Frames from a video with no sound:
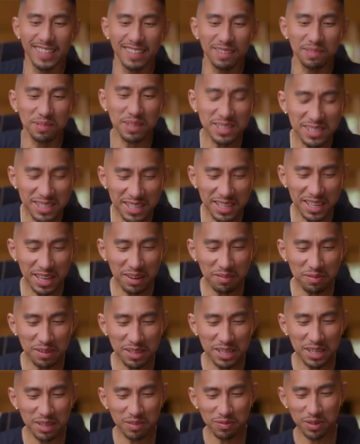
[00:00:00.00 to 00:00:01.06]
Feels like
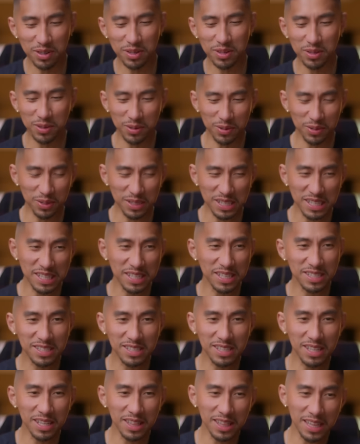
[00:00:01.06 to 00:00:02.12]
every day for you
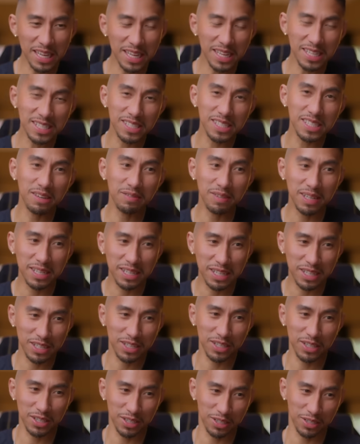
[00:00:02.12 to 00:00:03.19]
is Thanksgiving
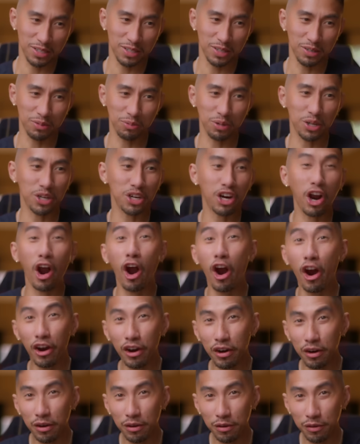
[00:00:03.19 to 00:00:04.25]
dinner. We're
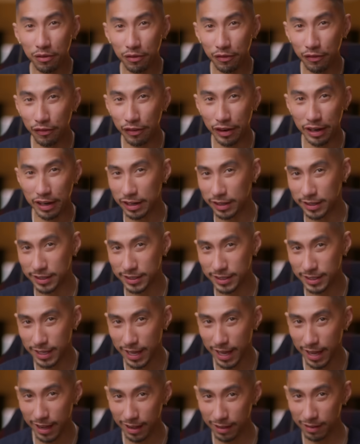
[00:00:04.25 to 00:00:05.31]
carving,
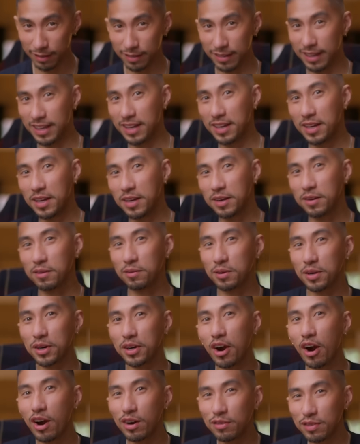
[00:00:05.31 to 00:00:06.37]
Sal. We're
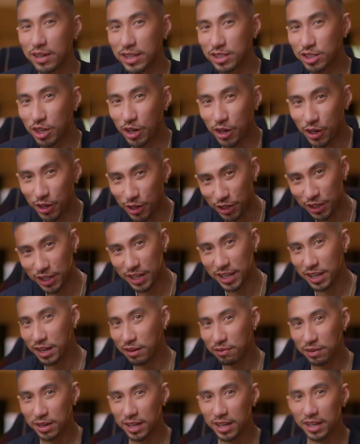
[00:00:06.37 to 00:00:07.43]
carving turkey
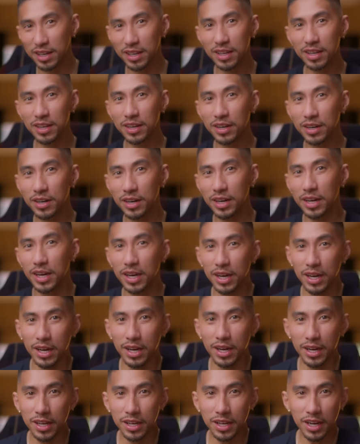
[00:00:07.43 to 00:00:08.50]
every day here.
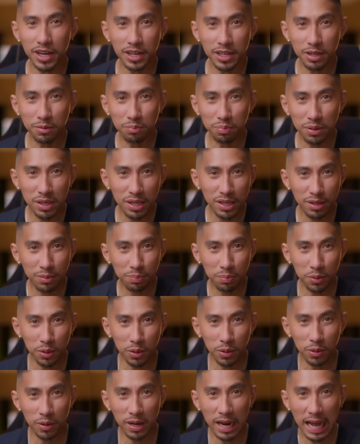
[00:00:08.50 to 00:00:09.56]
Cutting
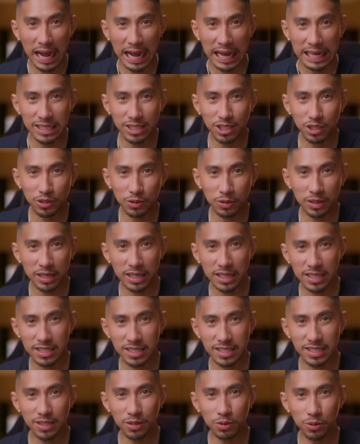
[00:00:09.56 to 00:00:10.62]
people who lied to
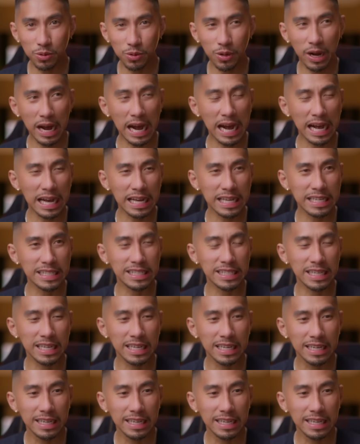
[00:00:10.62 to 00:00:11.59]
us, who has,